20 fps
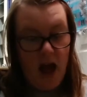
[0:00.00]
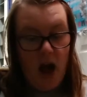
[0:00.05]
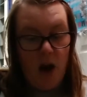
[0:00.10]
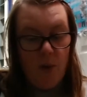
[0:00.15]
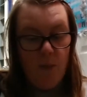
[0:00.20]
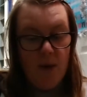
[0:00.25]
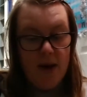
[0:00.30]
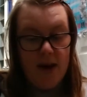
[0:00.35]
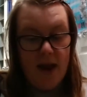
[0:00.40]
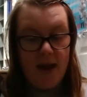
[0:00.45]

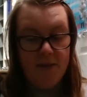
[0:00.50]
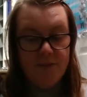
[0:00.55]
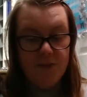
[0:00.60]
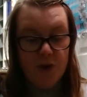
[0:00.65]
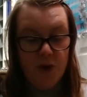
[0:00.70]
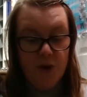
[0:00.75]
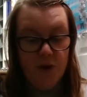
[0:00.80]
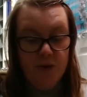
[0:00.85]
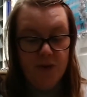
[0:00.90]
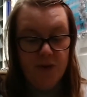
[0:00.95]
And when I have
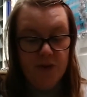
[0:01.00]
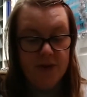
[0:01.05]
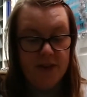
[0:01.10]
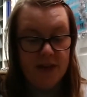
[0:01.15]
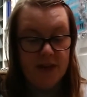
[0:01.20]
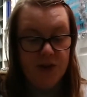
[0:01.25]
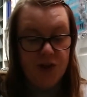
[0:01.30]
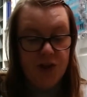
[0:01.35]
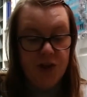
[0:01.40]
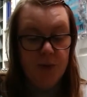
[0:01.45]
told you
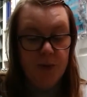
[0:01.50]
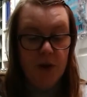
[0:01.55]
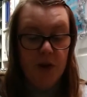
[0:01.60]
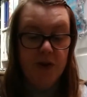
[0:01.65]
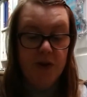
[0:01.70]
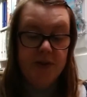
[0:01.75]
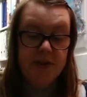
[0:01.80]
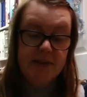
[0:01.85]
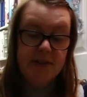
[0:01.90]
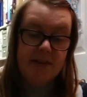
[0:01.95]
this, you will
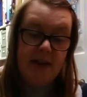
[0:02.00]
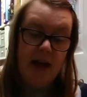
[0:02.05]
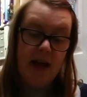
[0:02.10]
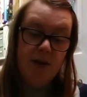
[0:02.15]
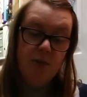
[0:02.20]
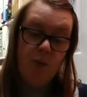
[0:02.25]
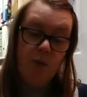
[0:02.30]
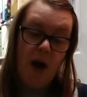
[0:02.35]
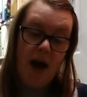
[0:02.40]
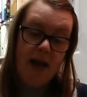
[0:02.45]

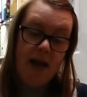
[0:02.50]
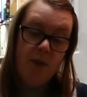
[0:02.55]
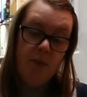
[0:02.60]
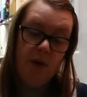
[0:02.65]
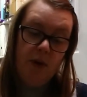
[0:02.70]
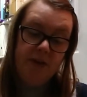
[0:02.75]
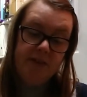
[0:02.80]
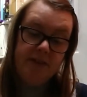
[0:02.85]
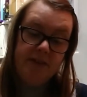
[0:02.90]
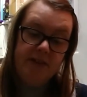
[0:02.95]
understand why it
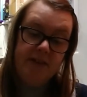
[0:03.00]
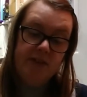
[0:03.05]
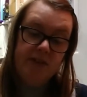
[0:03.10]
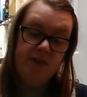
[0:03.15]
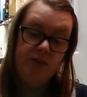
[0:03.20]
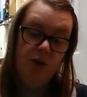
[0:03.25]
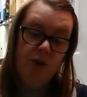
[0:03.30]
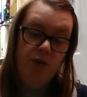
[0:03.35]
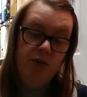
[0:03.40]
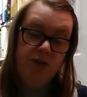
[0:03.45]
was that his
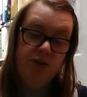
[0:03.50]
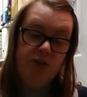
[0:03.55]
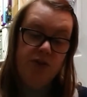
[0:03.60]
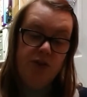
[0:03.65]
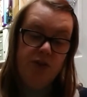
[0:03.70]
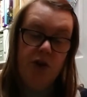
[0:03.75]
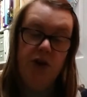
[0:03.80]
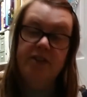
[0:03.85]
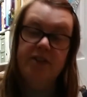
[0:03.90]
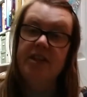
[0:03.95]
soldiers
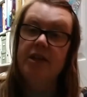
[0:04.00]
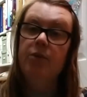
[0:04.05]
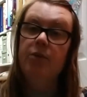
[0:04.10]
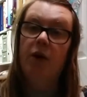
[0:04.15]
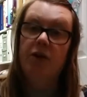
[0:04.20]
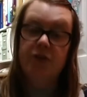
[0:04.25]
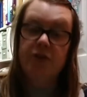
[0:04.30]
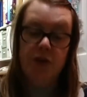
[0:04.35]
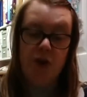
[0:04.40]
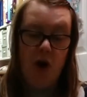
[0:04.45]
thought he
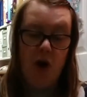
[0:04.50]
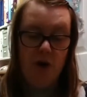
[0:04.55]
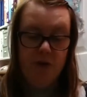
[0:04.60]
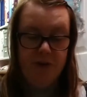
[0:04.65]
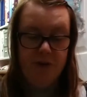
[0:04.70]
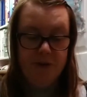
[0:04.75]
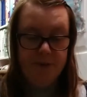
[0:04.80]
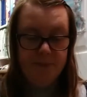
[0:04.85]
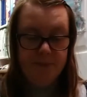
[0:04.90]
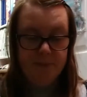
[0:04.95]
was a
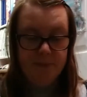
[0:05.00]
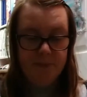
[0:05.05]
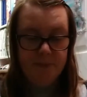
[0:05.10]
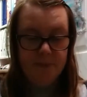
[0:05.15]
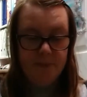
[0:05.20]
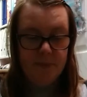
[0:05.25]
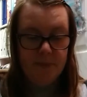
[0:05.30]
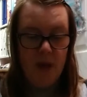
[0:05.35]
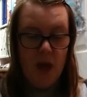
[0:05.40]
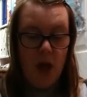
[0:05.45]
god.
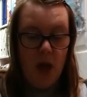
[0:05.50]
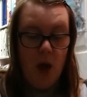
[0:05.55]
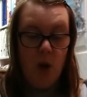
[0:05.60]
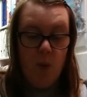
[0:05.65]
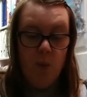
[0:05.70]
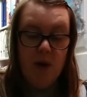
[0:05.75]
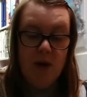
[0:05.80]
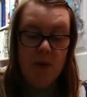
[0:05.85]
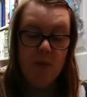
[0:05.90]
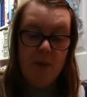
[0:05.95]

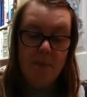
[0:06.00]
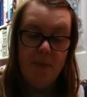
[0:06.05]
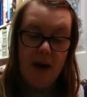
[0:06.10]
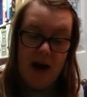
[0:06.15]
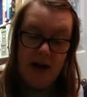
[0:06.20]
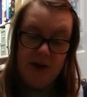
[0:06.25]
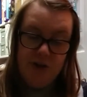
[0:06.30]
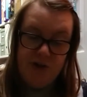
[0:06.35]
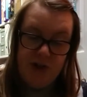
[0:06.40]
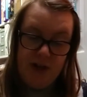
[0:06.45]
We were
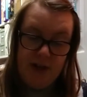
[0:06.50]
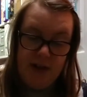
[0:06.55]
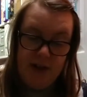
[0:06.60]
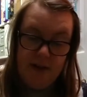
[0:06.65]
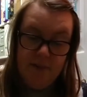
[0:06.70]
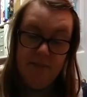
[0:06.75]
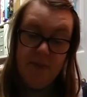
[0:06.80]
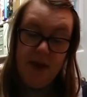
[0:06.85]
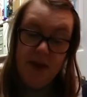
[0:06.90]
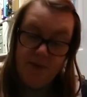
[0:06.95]
marching,
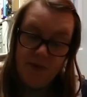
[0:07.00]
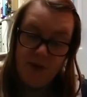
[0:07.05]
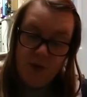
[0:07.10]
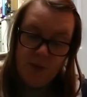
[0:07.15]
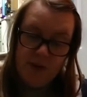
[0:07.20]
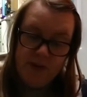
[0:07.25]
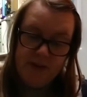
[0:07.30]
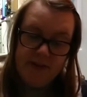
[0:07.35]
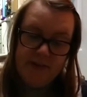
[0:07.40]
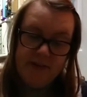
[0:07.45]
if you
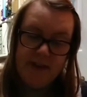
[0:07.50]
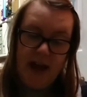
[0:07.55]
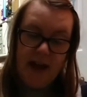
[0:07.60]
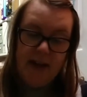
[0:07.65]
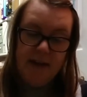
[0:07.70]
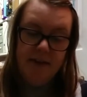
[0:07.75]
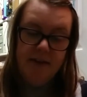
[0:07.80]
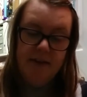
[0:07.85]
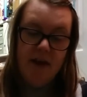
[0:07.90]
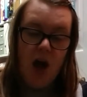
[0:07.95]

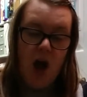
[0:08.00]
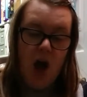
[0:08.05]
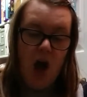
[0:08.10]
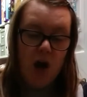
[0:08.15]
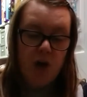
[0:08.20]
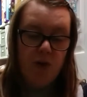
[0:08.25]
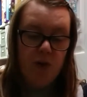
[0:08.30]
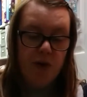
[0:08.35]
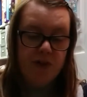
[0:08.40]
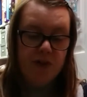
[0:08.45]
understand,
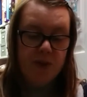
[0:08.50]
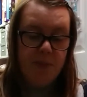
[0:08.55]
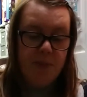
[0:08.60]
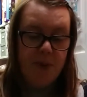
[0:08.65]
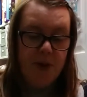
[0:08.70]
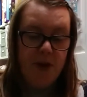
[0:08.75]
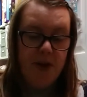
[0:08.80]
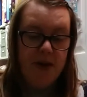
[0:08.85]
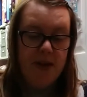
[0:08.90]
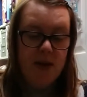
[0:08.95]
across a
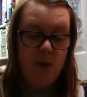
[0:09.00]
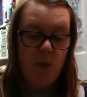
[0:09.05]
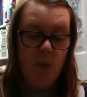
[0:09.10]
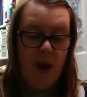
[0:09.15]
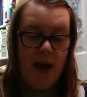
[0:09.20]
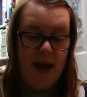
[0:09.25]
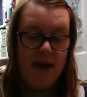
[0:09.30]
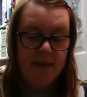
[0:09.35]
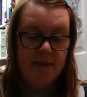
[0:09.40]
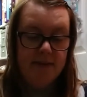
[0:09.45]
burning
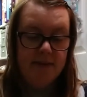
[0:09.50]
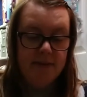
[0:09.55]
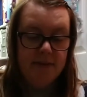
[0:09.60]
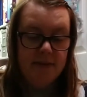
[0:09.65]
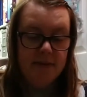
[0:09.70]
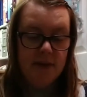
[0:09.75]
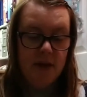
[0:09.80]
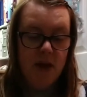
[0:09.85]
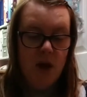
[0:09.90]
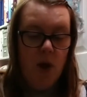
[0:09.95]

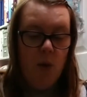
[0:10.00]
waste.